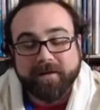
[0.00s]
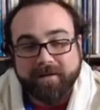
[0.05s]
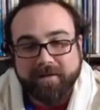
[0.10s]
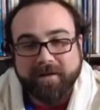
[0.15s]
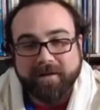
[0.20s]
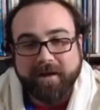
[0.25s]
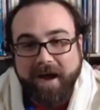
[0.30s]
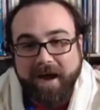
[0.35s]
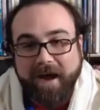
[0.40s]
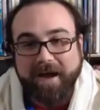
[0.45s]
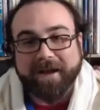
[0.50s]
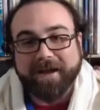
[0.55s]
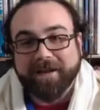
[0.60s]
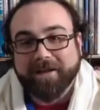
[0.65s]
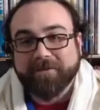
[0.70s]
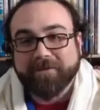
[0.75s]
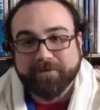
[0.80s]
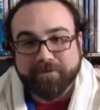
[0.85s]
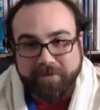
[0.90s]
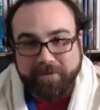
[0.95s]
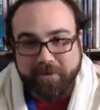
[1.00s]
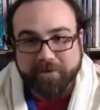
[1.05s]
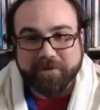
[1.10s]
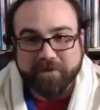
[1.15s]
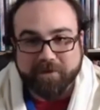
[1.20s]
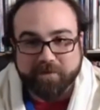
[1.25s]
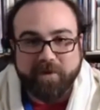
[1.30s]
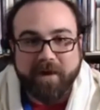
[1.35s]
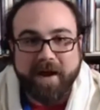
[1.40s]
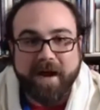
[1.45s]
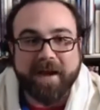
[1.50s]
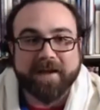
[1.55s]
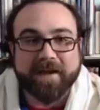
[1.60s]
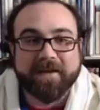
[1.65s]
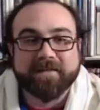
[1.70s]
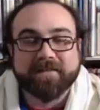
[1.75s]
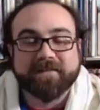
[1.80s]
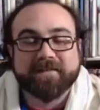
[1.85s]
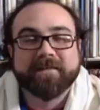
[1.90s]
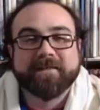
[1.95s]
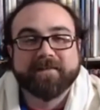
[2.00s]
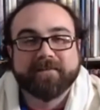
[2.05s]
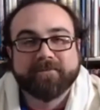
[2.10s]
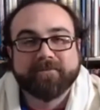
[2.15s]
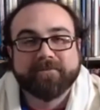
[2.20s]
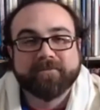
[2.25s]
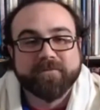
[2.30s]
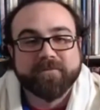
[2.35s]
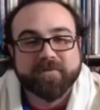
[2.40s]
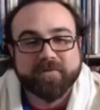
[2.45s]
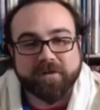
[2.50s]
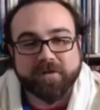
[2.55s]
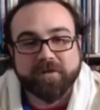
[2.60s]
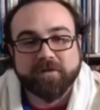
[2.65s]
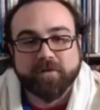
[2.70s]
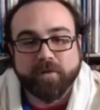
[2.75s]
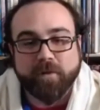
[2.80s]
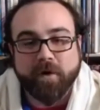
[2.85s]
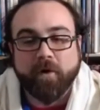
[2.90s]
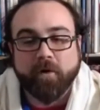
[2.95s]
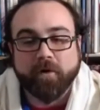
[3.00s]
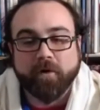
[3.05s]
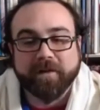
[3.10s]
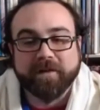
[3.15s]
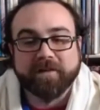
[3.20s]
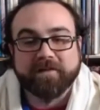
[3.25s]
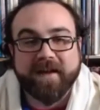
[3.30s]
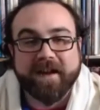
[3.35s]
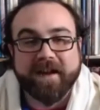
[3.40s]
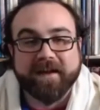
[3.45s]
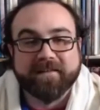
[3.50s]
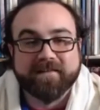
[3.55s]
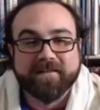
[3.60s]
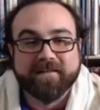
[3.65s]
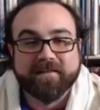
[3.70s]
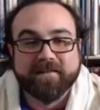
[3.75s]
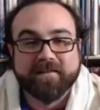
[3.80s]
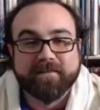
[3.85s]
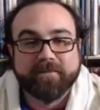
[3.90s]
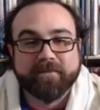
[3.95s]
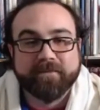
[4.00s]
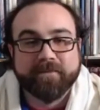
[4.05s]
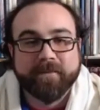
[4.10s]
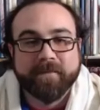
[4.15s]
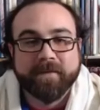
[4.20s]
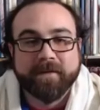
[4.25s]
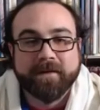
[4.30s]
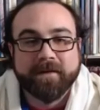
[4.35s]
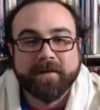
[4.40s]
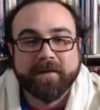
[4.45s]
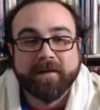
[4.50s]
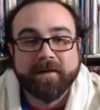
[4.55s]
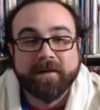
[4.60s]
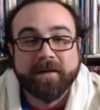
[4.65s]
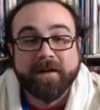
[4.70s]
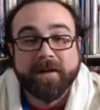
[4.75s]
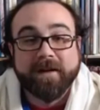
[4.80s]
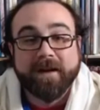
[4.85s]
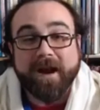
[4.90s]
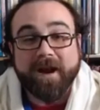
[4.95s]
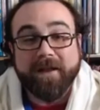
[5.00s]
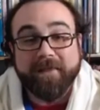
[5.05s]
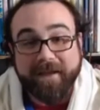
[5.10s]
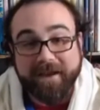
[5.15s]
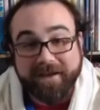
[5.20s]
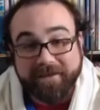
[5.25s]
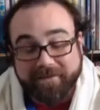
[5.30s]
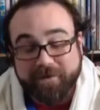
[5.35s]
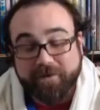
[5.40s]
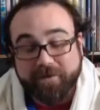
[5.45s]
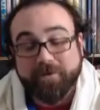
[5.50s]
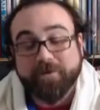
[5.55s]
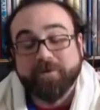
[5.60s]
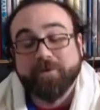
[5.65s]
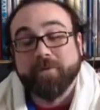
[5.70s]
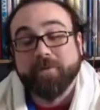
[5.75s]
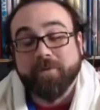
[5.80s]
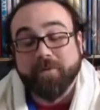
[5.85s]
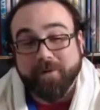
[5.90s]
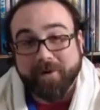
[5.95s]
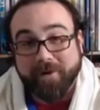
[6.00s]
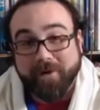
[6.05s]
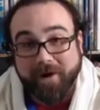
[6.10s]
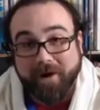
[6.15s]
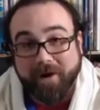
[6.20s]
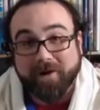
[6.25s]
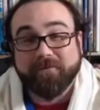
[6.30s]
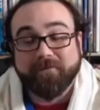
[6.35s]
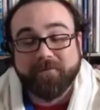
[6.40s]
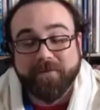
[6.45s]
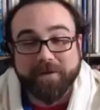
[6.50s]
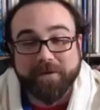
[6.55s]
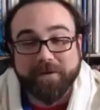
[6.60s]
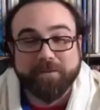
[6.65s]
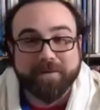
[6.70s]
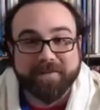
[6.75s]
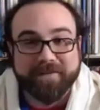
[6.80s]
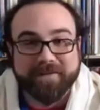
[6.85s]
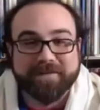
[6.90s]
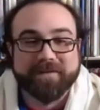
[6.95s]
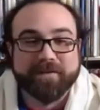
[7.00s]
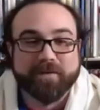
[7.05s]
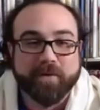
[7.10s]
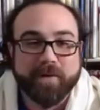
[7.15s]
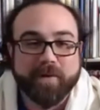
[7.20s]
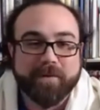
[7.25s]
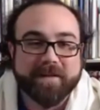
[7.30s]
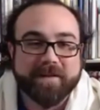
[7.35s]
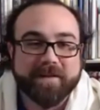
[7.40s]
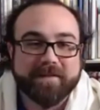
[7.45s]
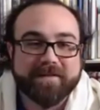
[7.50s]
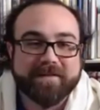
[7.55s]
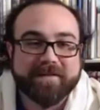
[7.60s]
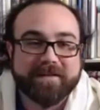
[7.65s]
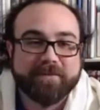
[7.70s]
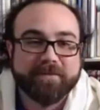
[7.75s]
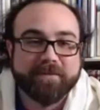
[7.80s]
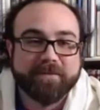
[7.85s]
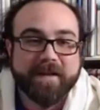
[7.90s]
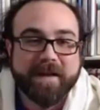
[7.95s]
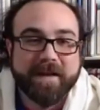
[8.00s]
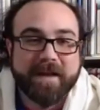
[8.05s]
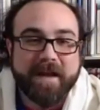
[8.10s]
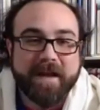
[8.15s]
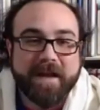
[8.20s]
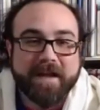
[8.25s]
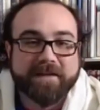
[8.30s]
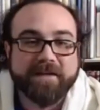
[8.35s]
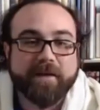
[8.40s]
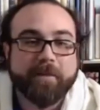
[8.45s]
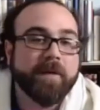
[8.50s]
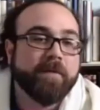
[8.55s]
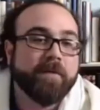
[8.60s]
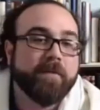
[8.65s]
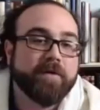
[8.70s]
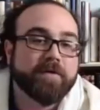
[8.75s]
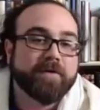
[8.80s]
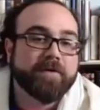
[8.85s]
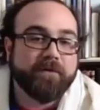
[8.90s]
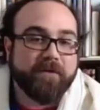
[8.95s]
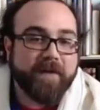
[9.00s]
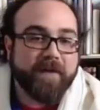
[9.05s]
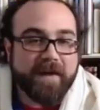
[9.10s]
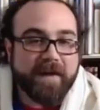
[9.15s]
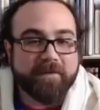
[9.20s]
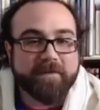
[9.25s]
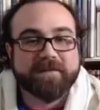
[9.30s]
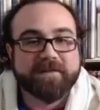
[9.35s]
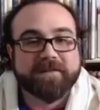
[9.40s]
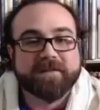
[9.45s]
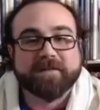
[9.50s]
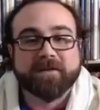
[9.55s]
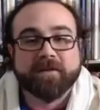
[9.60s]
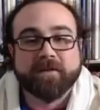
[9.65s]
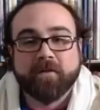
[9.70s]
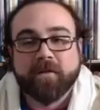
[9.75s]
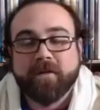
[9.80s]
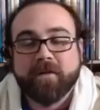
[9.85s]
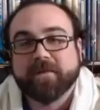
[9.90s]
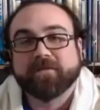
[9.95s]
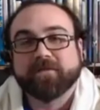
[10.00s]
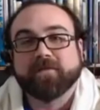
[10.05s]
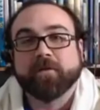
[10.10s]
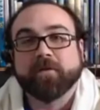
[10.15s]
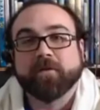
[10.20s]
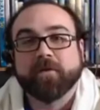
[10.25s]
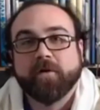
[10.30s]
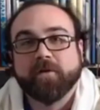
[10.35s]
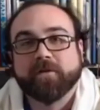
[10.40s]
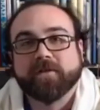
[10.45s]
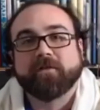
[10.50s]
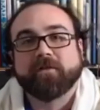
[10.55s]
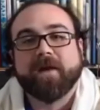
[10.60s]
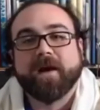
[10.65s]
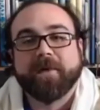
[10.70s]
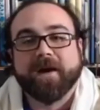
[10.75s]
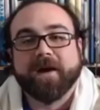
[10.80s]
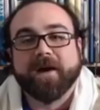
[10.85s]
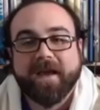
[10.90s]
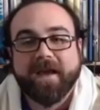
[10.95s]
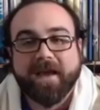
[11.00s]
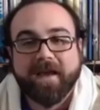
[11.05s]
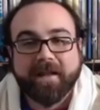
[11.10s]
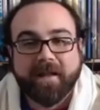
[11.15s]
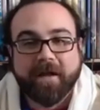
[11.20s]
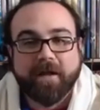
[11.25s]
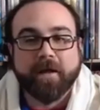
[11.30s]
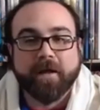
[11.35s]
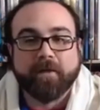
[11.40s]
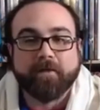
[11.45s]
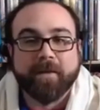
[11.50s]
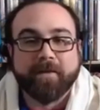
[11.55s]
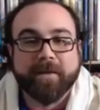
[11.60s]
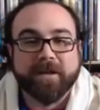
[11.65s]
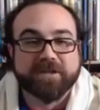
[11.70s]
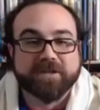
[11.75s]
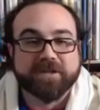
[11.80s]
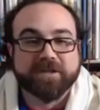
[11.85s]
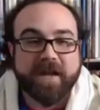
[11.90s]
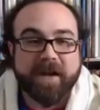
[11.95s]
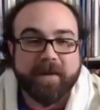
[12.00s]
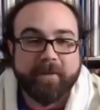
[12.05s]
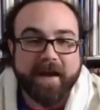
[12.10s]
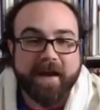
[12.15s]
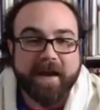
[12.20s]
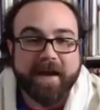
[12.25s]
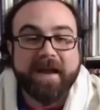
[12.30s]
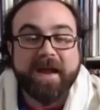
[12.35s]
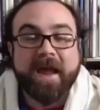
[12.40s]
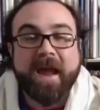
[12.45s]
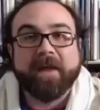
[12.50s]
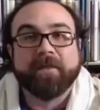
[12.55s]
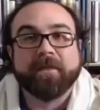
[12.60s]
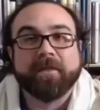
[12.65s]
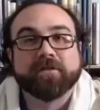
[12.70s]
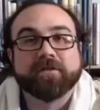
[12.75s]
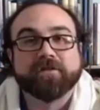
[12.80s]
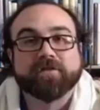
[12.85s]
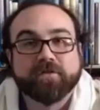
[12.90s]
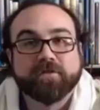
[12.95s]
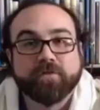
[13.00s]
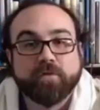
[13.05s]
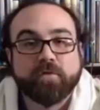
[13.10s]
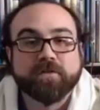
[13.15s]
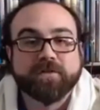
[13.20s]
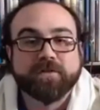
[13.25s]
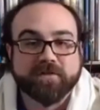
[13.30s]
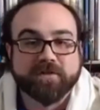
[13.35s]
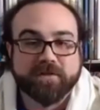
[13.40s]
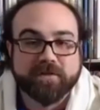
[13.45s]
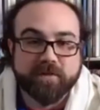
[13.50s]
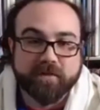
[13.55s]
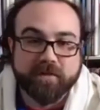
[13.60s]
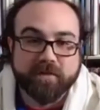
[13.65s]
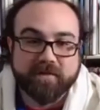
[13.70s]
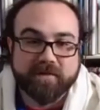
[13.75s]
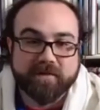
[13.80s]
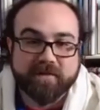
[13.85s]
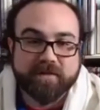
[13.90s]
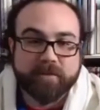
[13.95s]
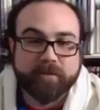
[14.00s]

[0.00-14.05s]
I, no surprise, turn to our holy texts. And they too are filled with disagreements. Some of the most famous disagreements are those of Rabbi Hillel and Rabbi Shammai and their schools of students.